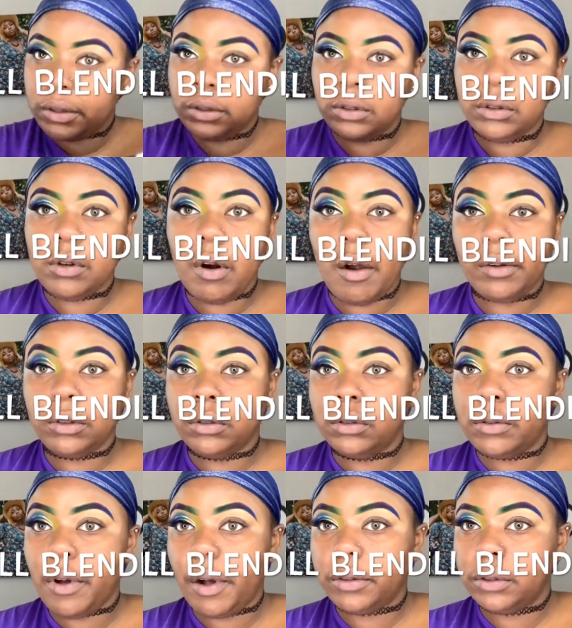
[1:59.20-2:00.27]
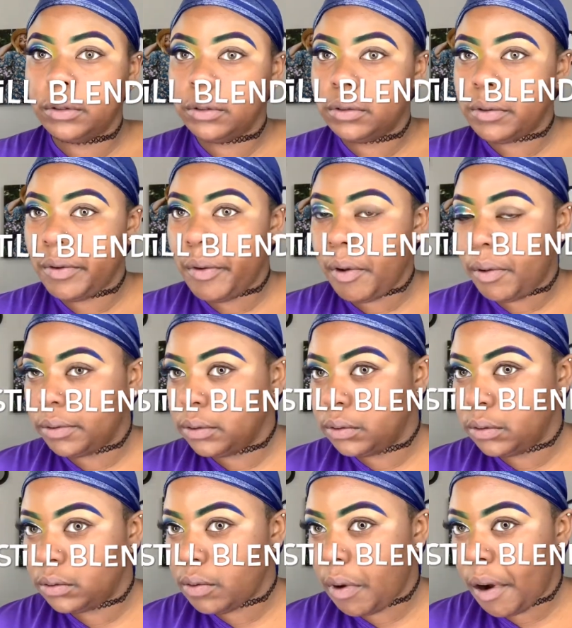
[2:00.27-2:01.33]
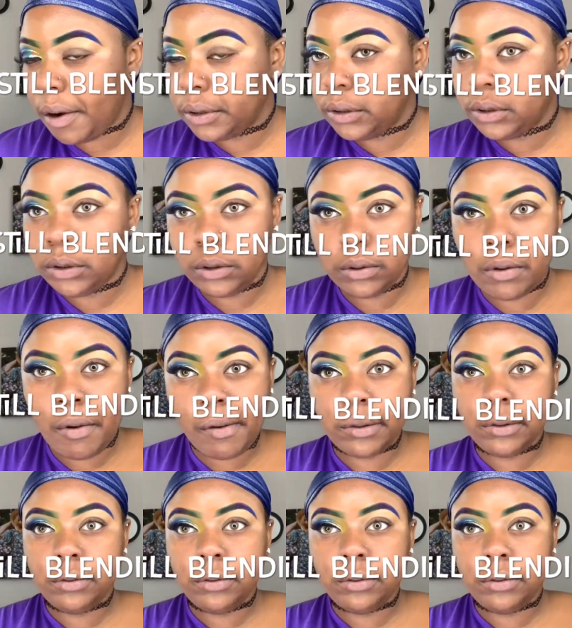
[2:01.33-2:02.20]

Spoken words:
Blend until it matches your skin. Brow check,